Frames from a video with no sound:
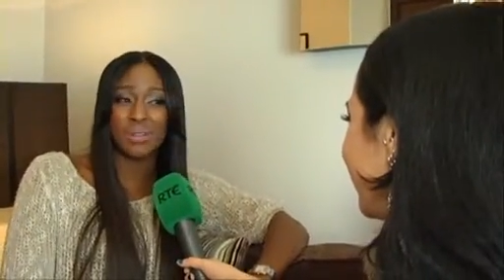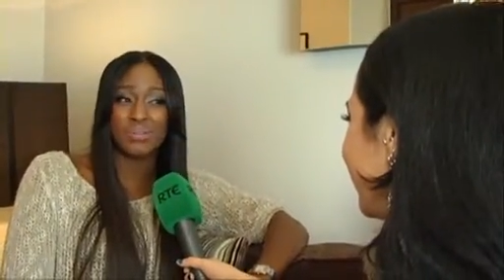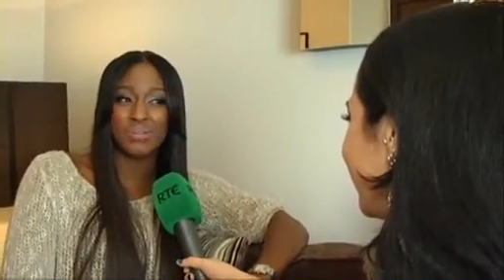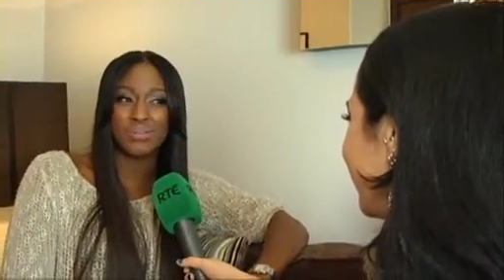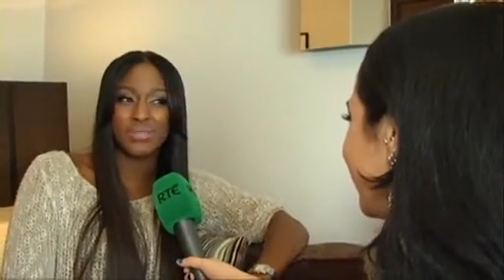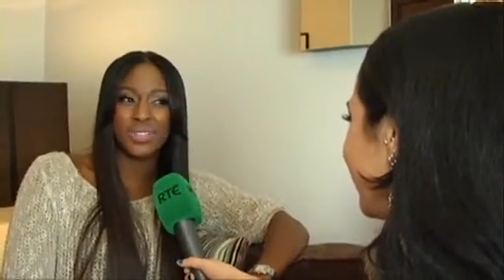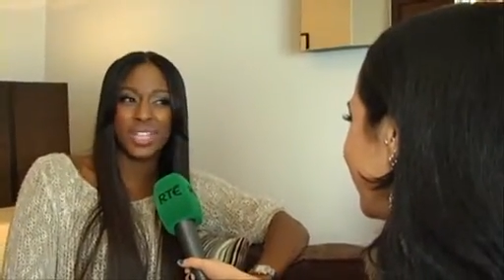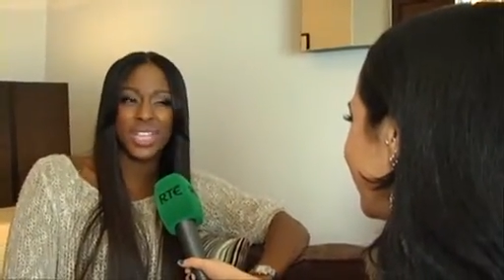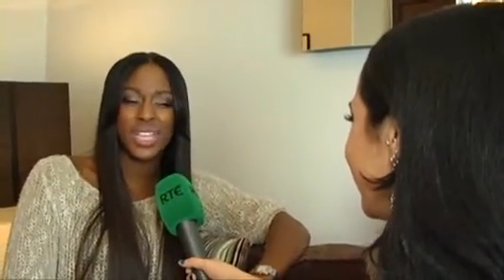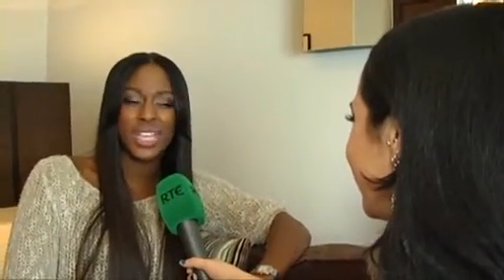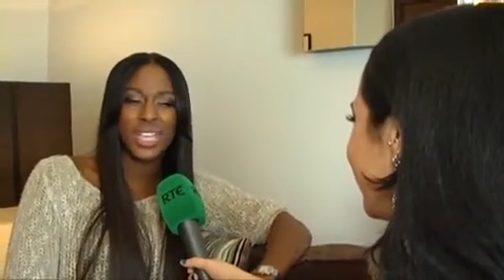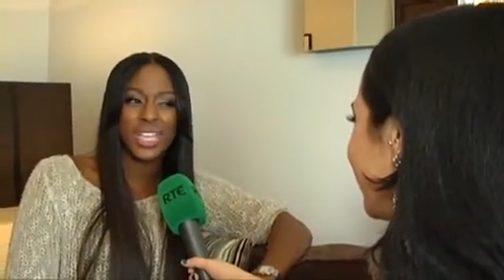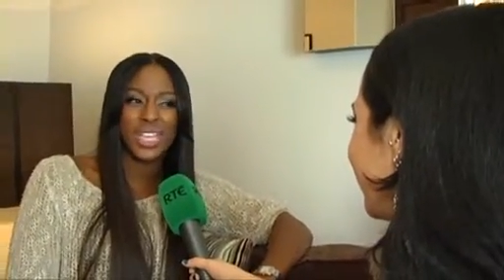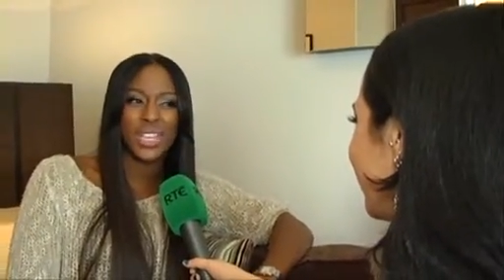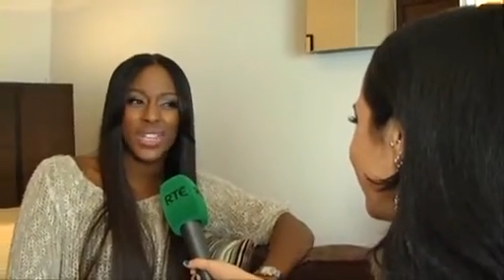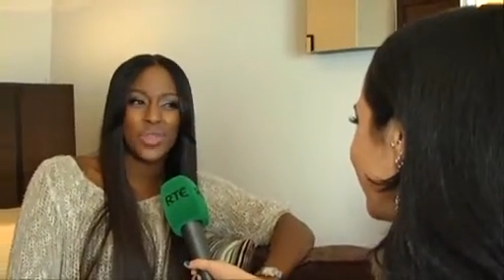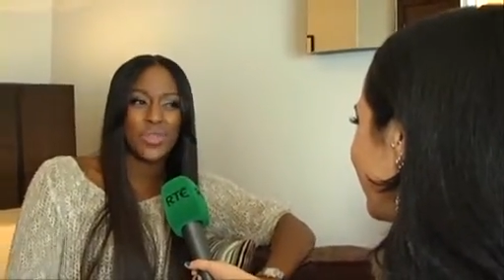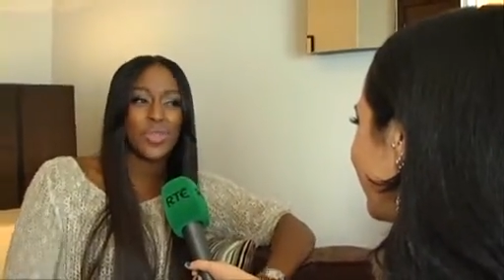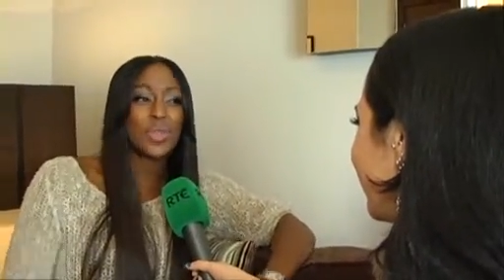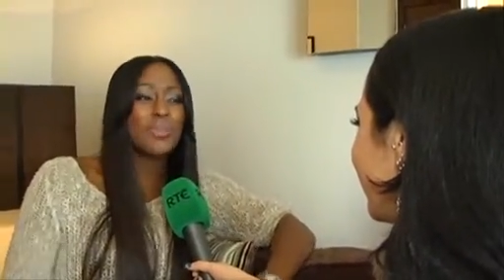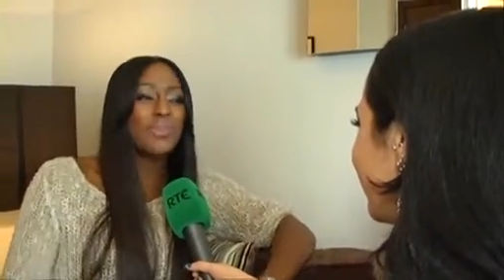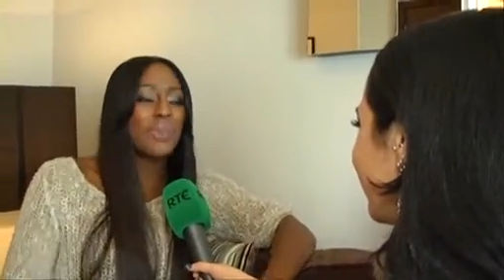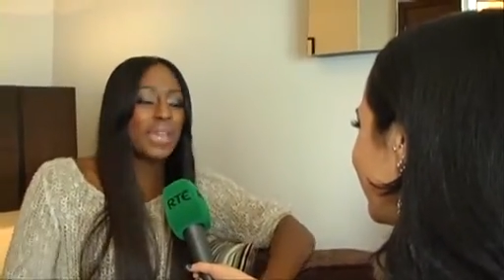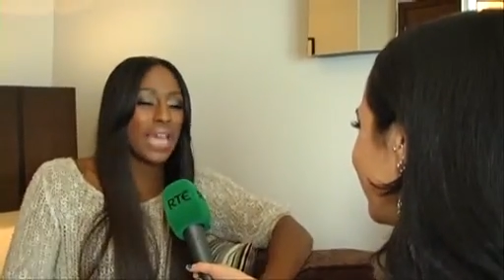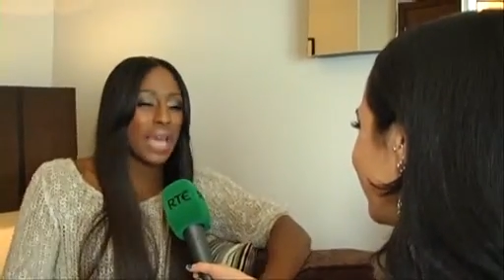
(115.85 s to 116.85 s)
I'm,
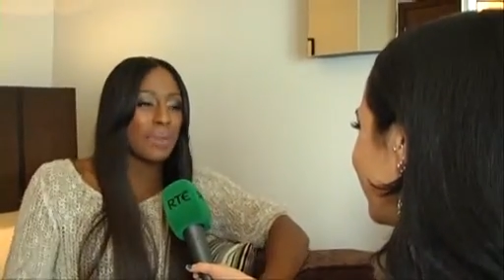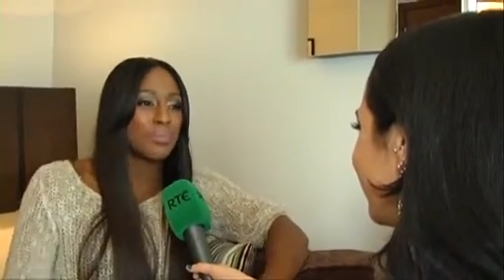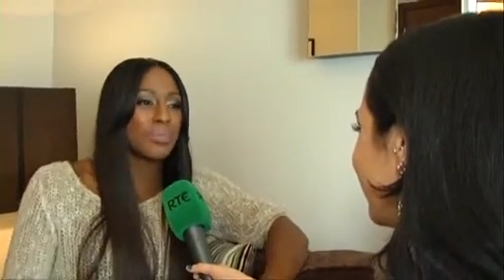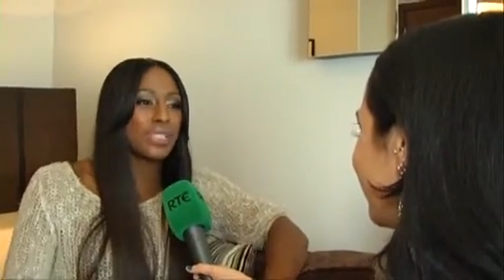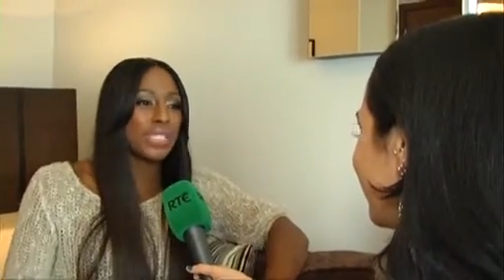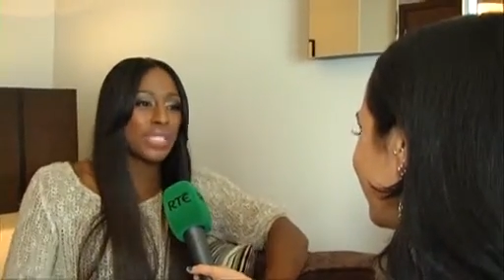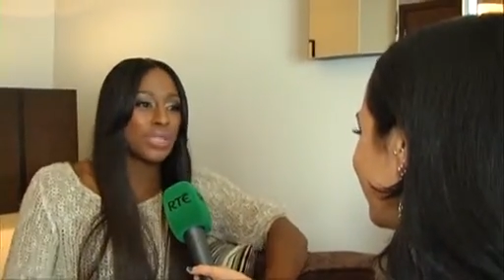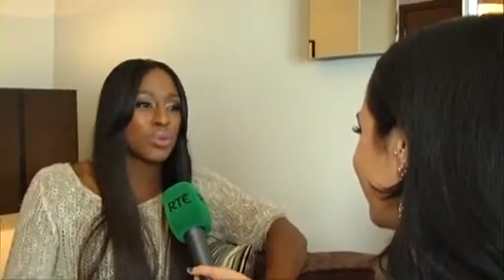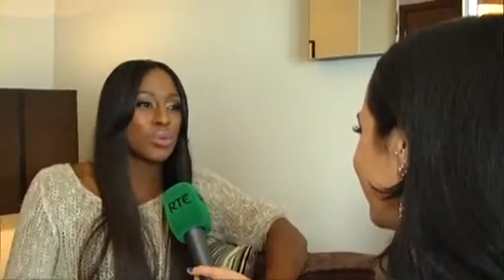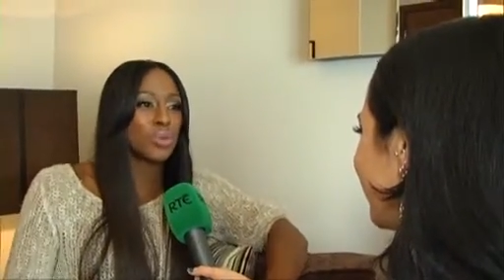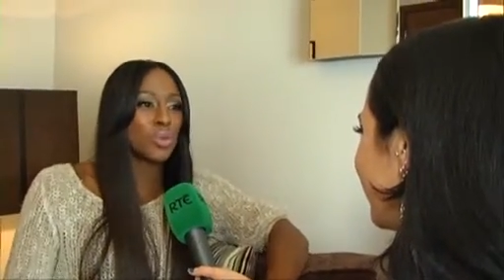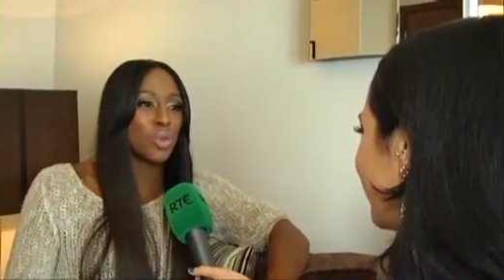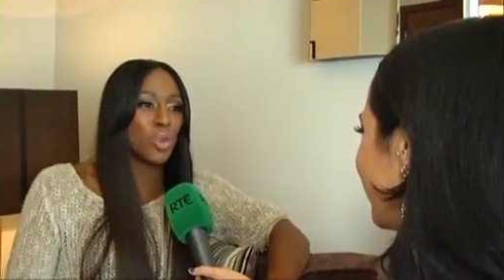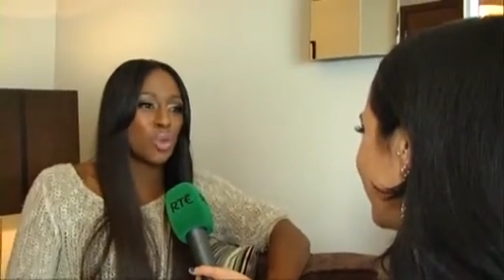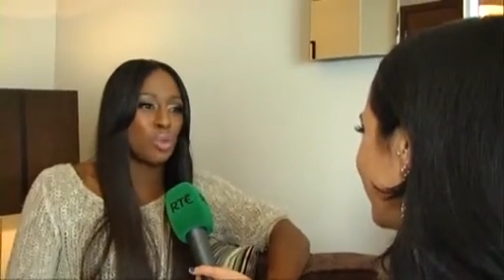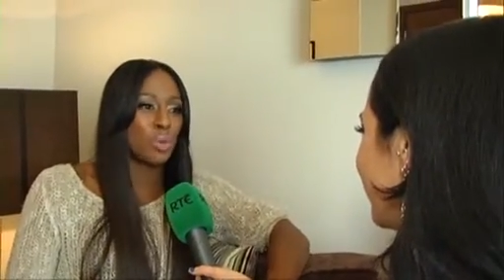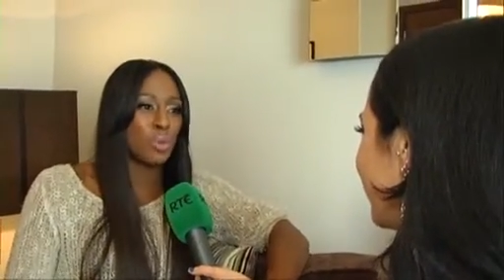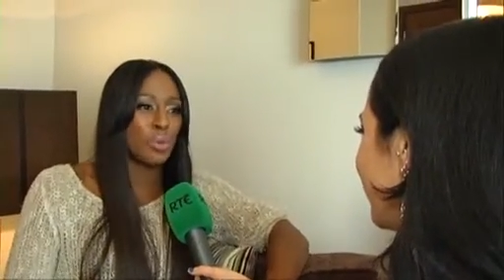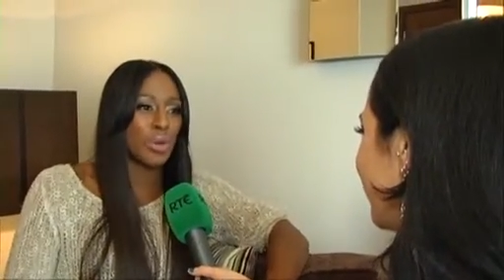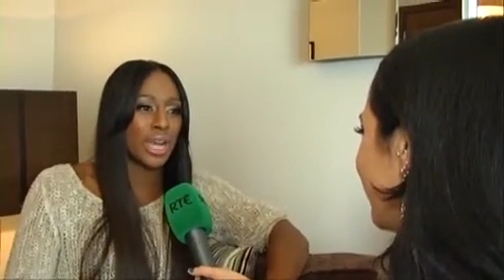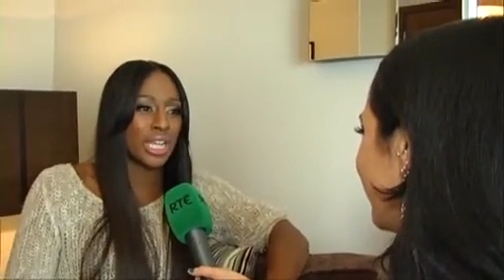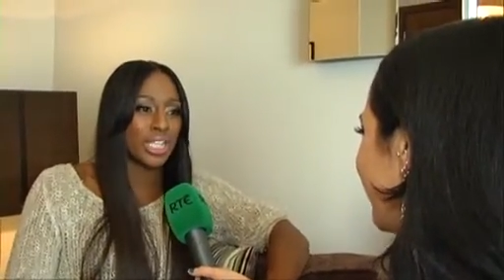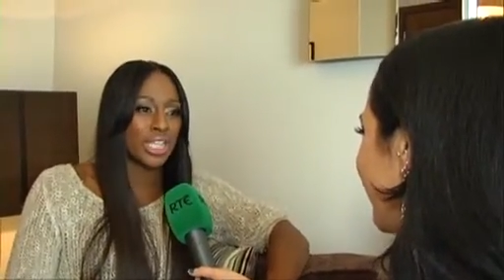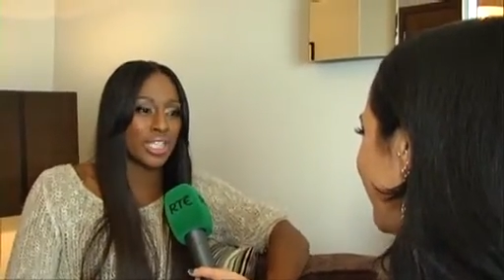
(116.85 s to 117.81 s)
for me, I'm still normal.